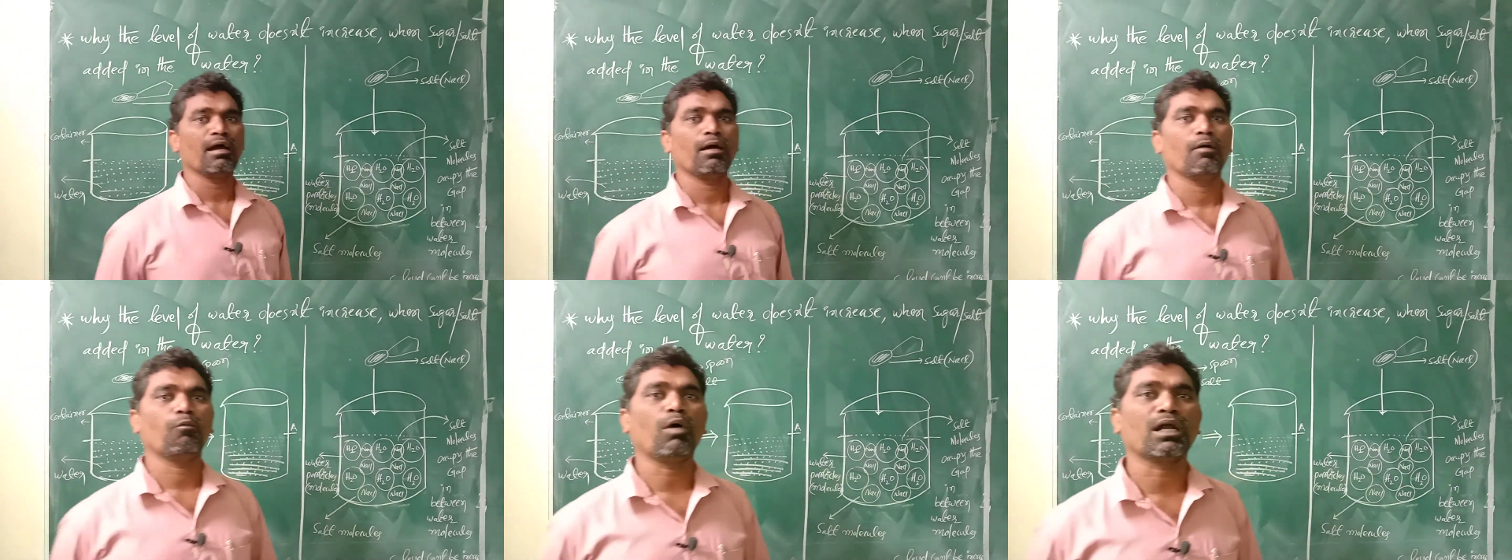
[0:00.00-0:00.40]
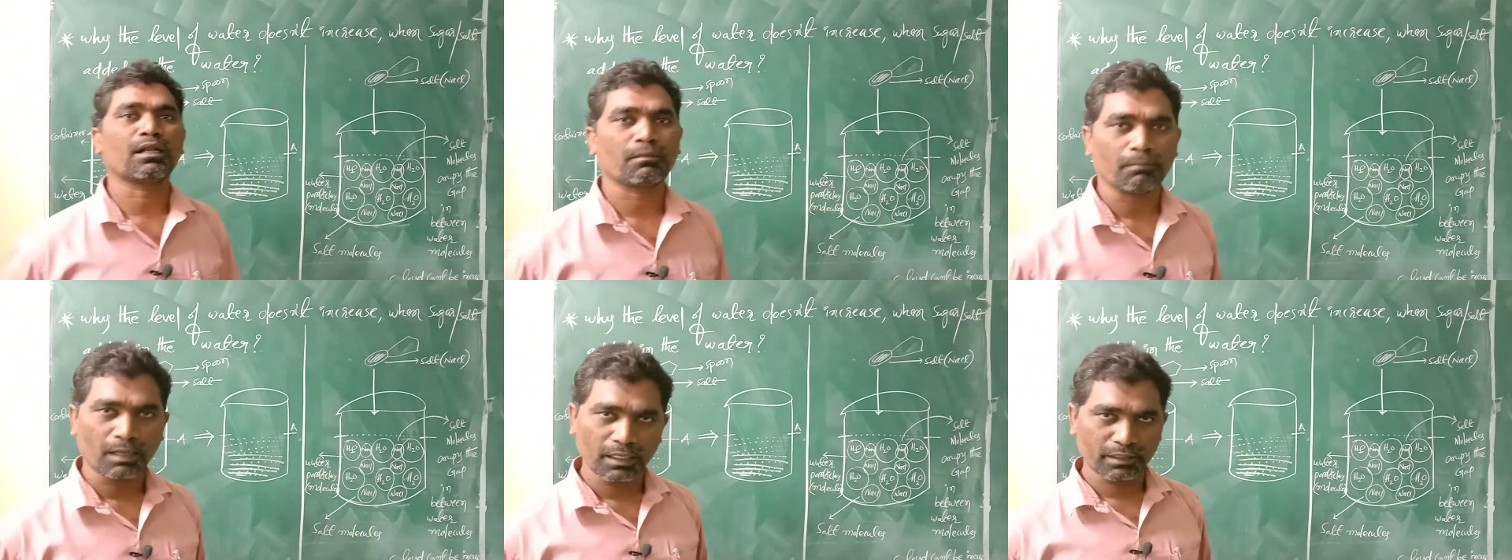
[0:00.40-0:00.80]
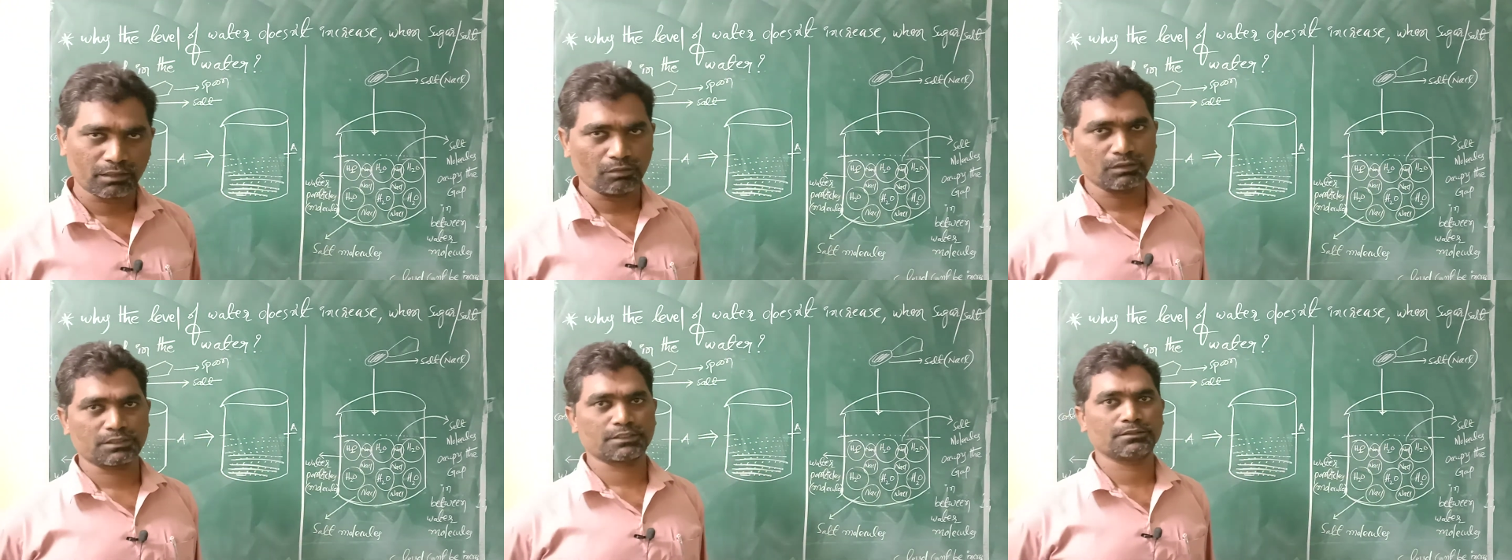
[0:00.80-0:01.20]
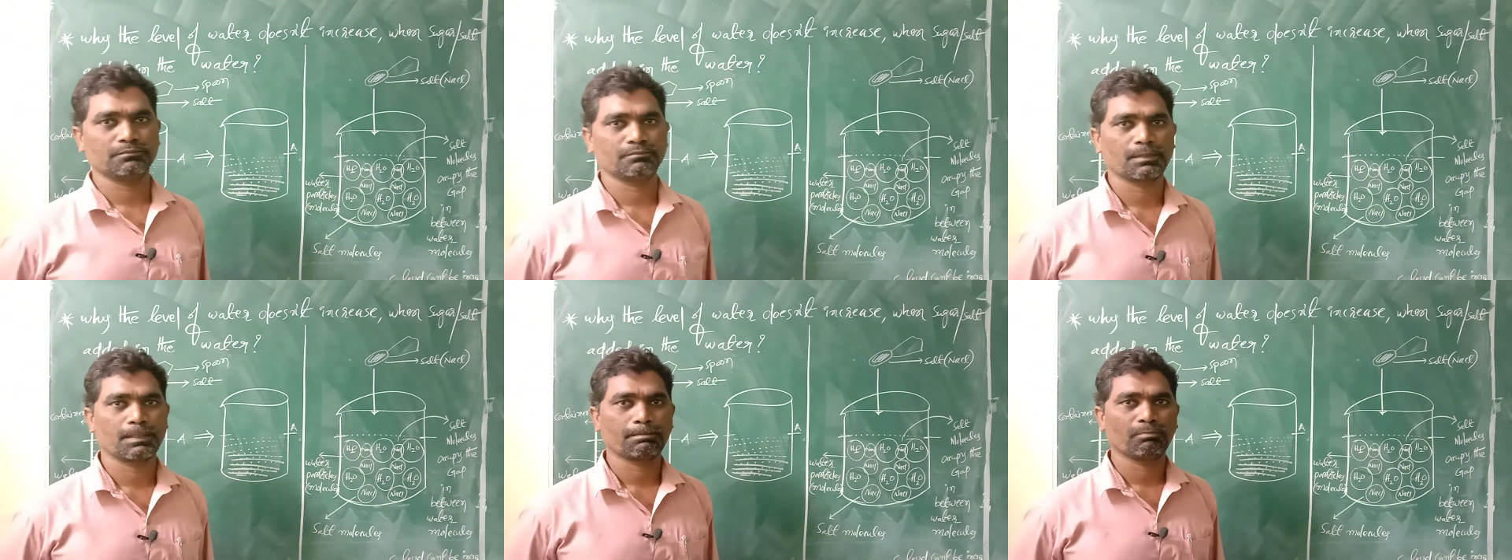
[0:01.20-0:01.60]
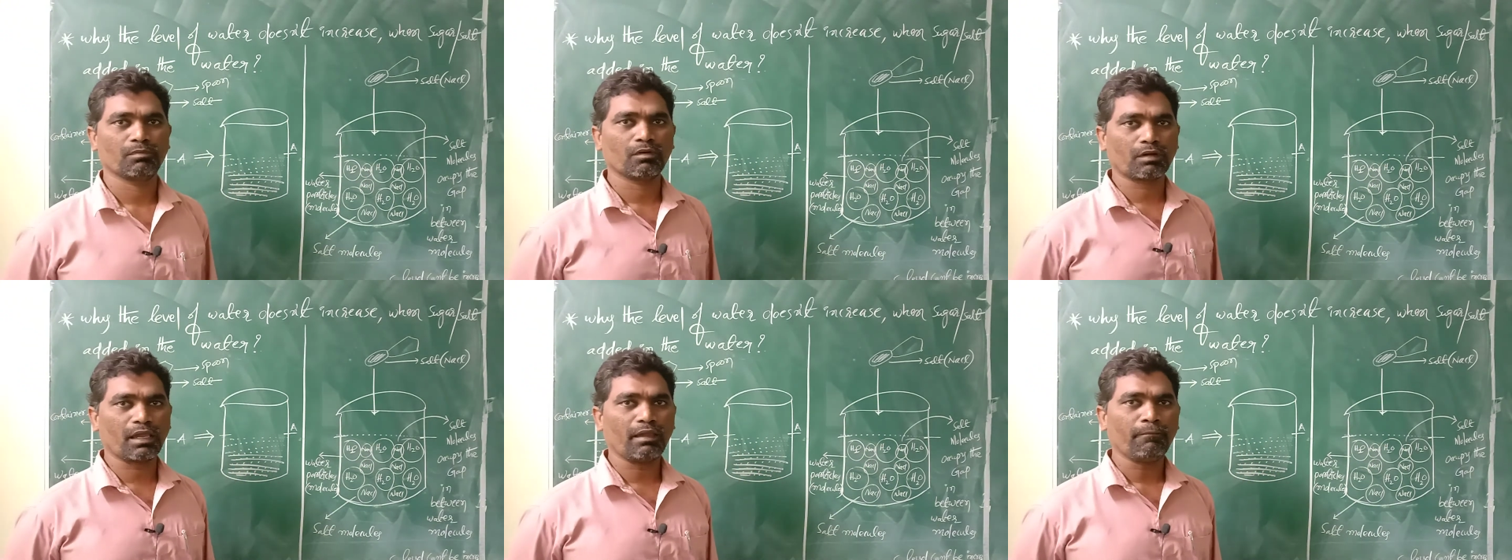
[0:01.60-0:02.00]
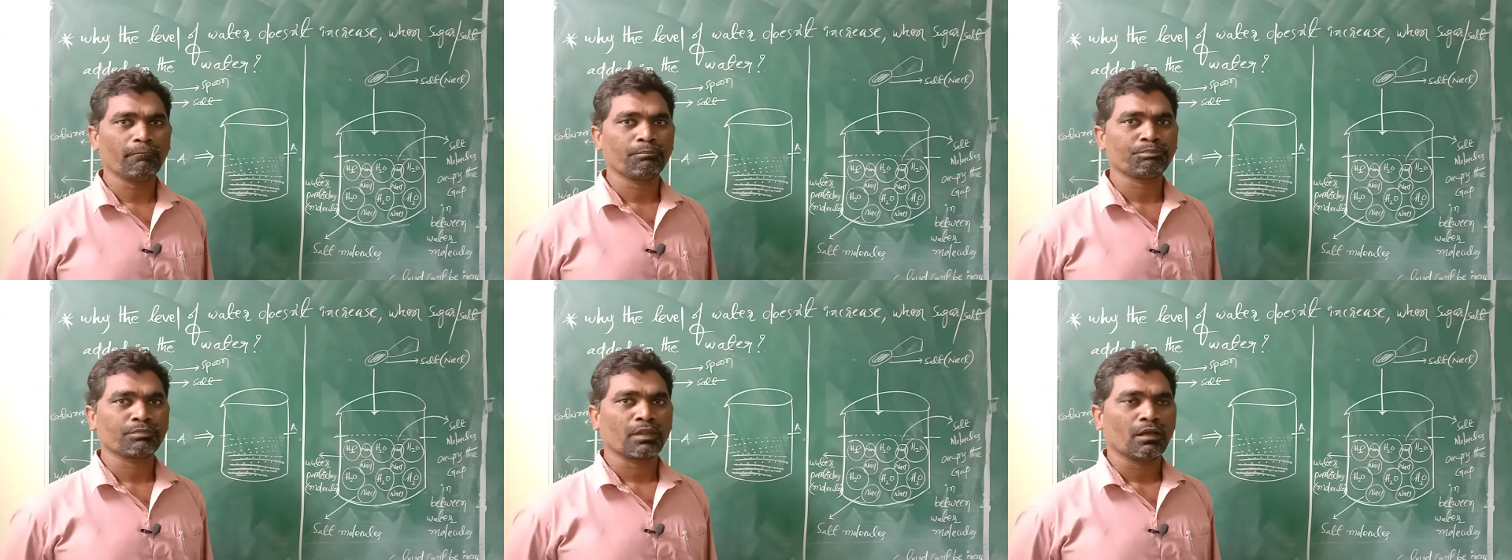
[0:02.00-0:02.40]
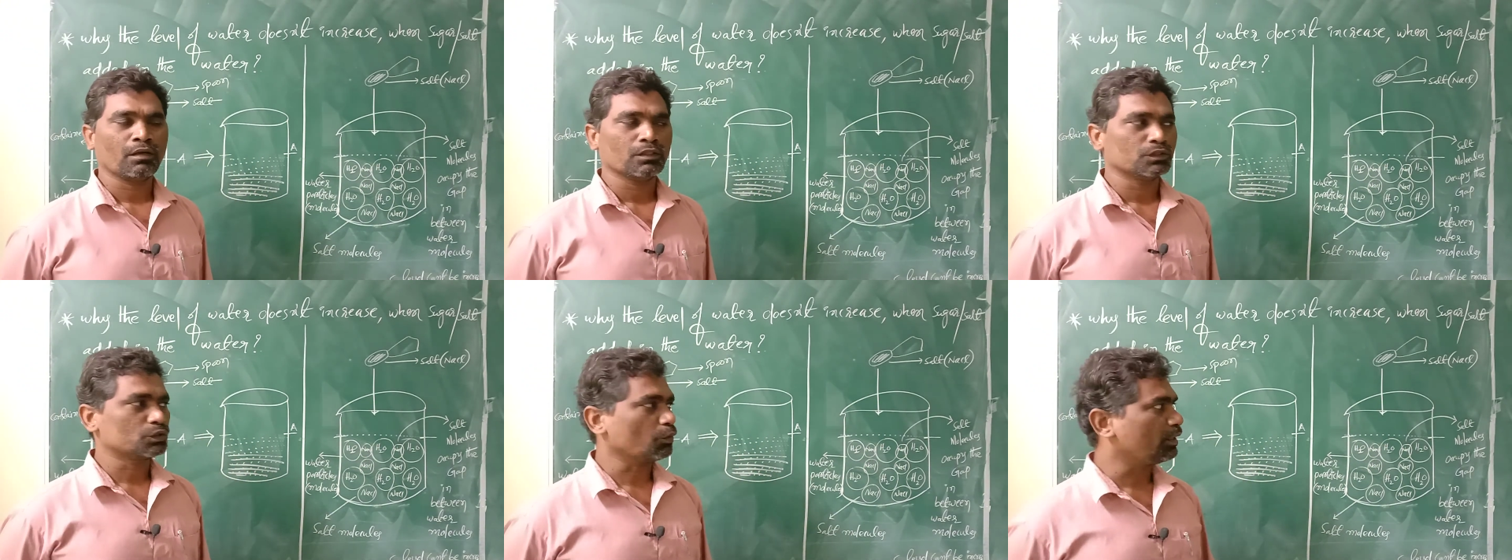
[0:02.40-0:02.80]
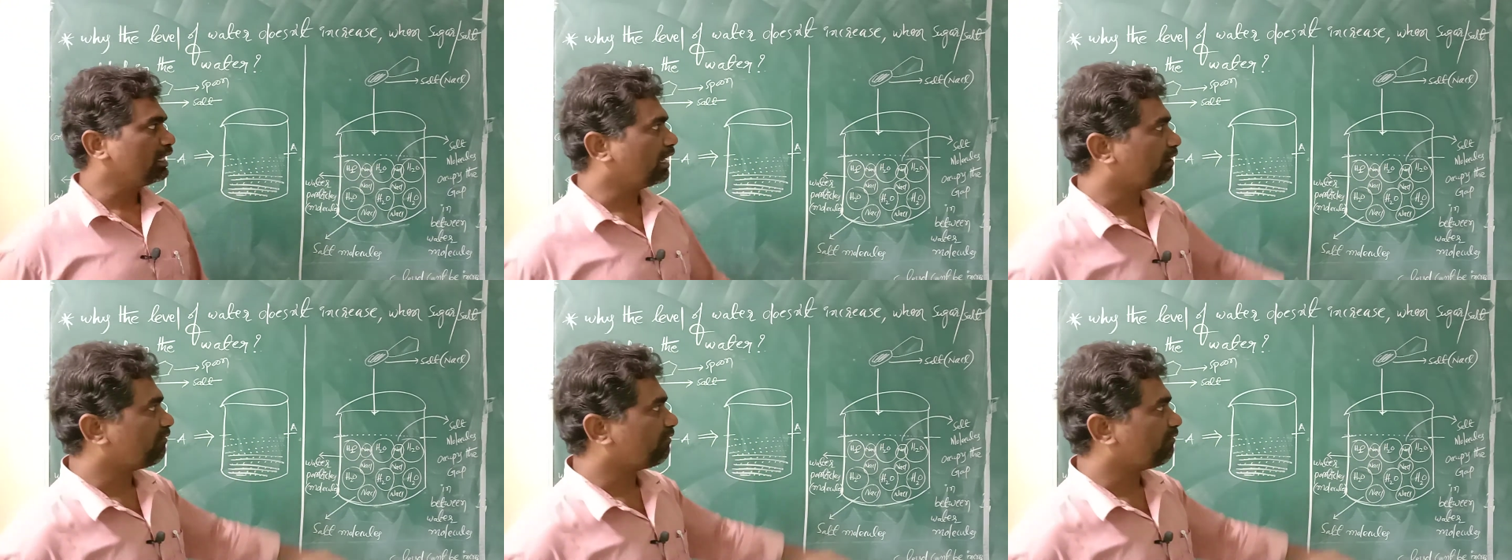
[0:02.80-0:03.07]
water molecules. Okay, so here